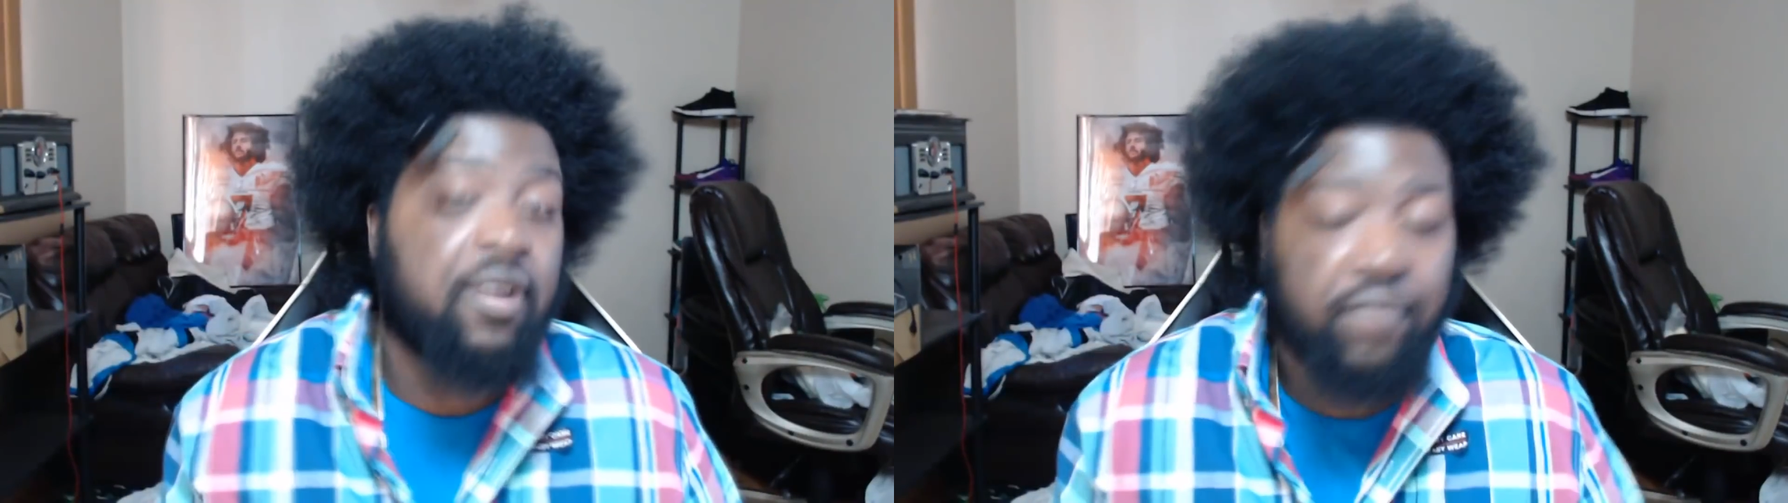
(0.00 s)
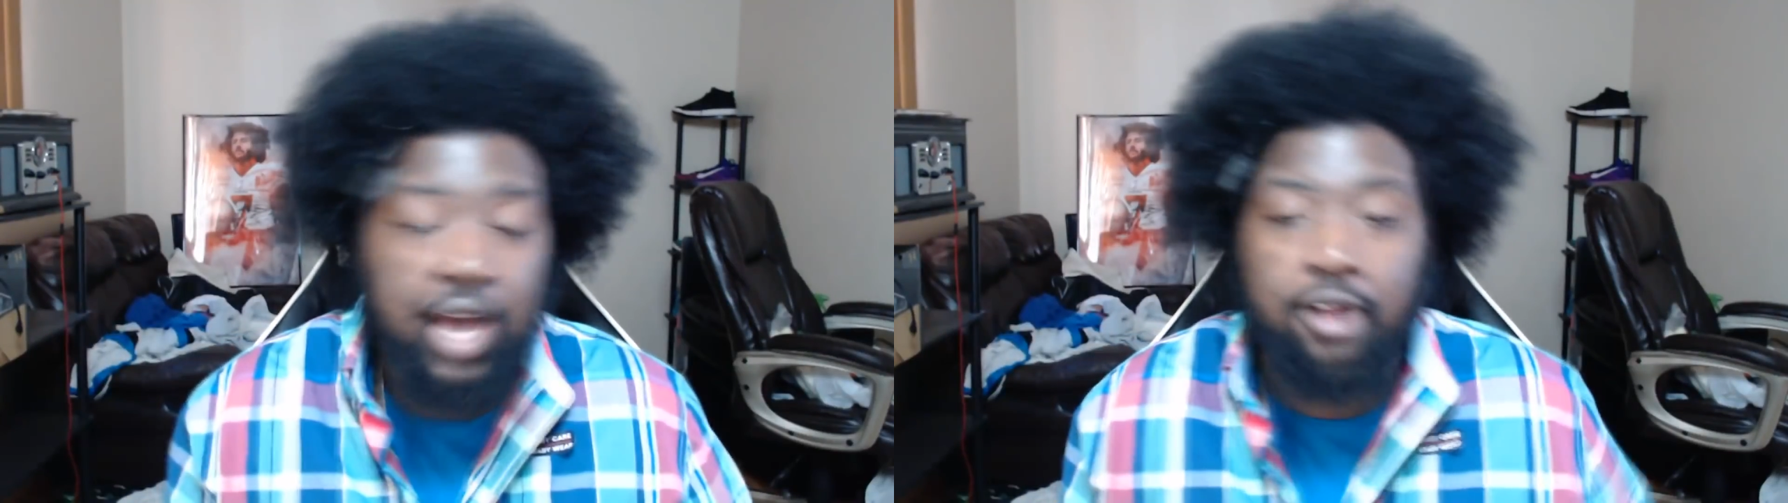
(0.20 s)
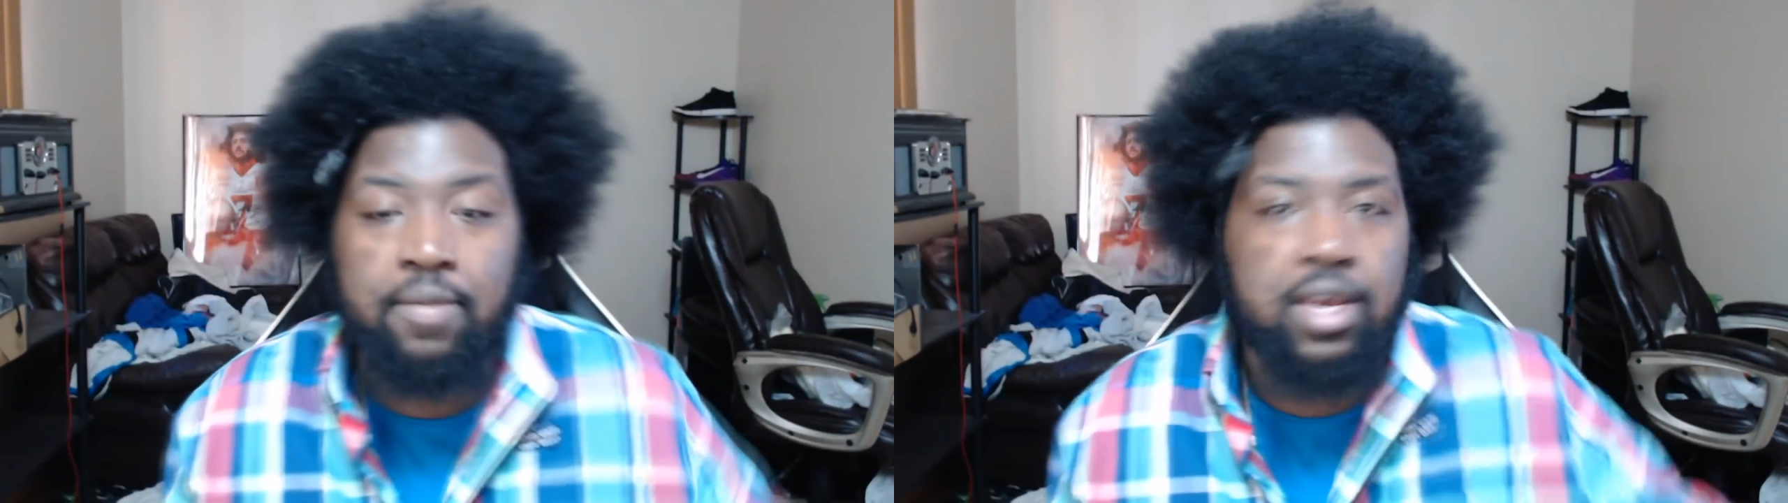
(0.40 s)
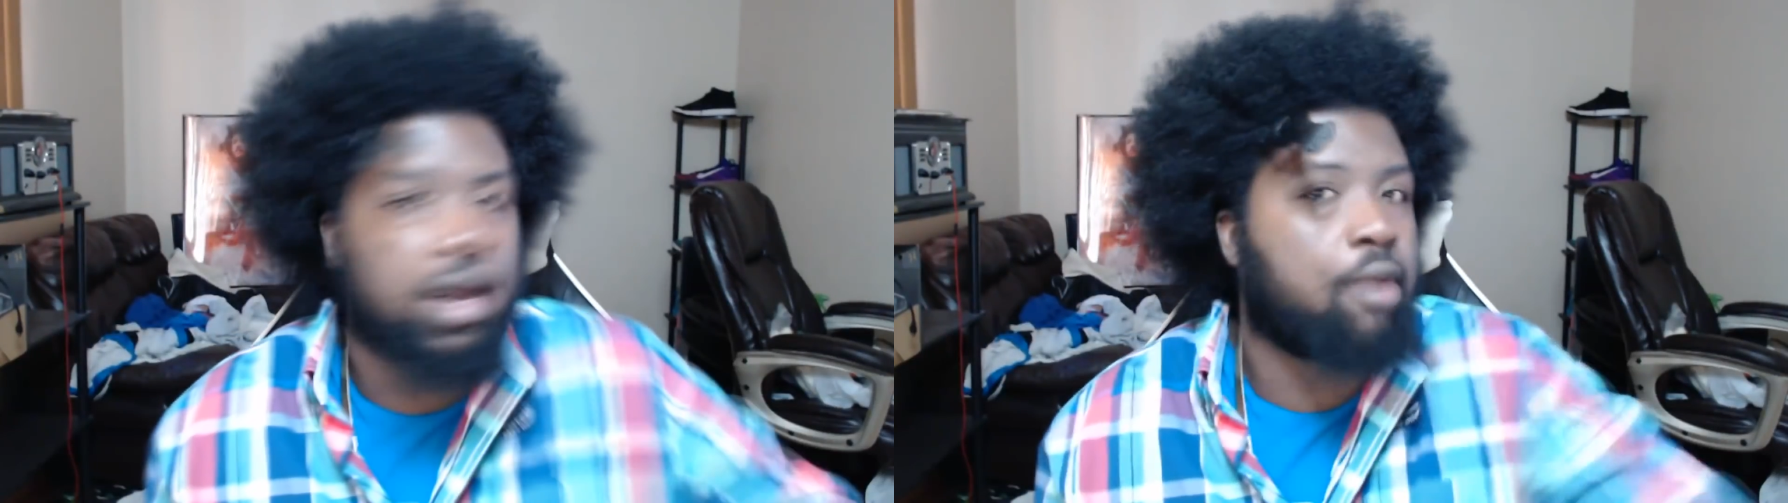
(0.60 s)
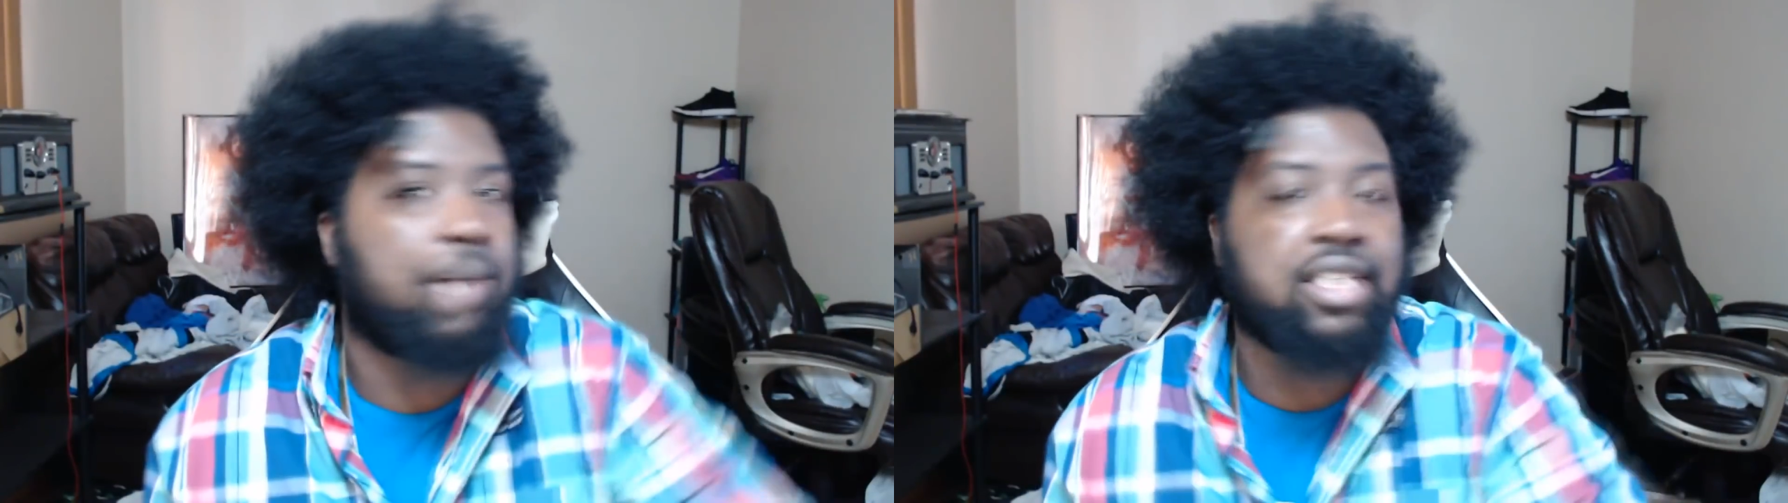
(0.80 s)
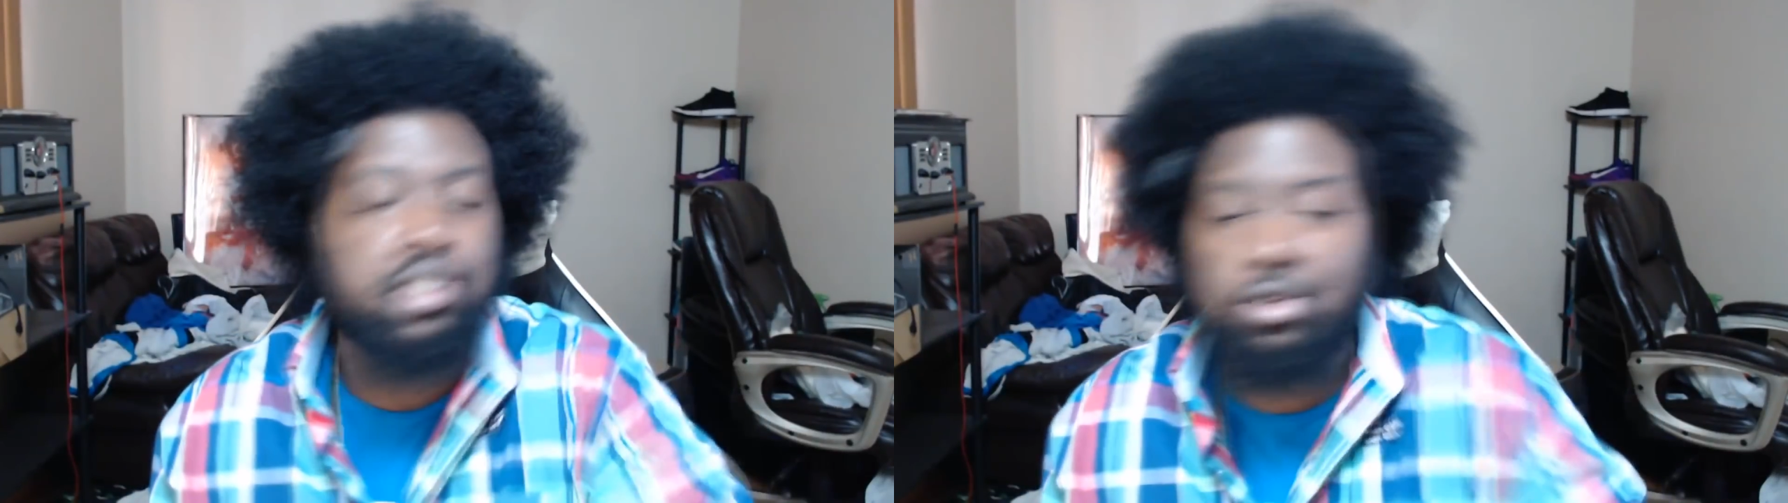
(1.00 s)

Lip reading: man, follow me on my